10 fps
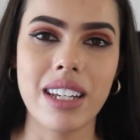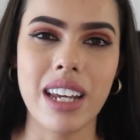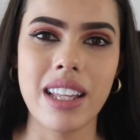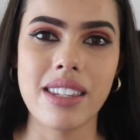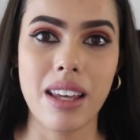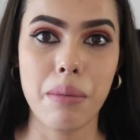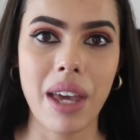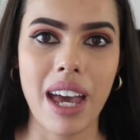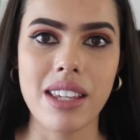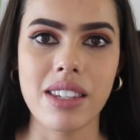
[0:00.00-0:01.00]
in some
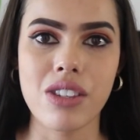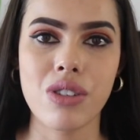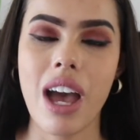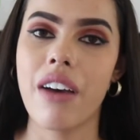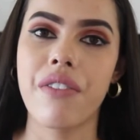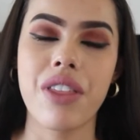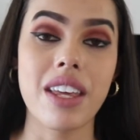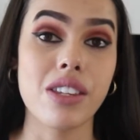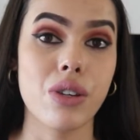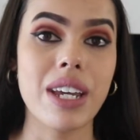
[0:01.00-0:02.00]
cases to have
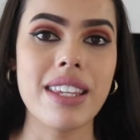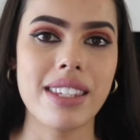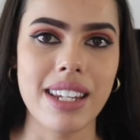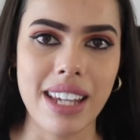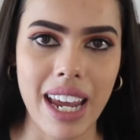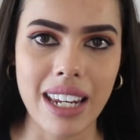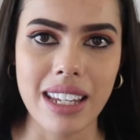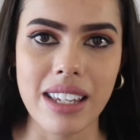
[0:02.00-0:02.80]
things so instantaneous.